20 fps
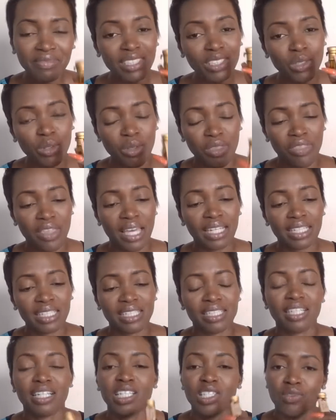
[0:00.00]
So thanks,
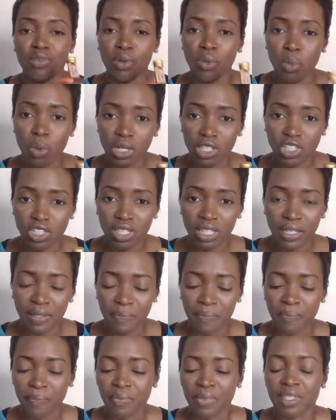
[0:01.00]
guys, for
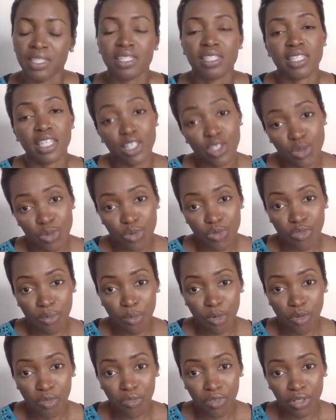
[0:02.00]
watching. Stay tuned for
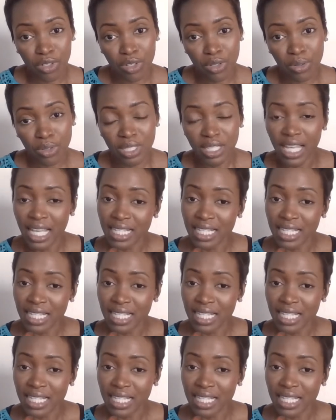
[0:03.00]
more videos.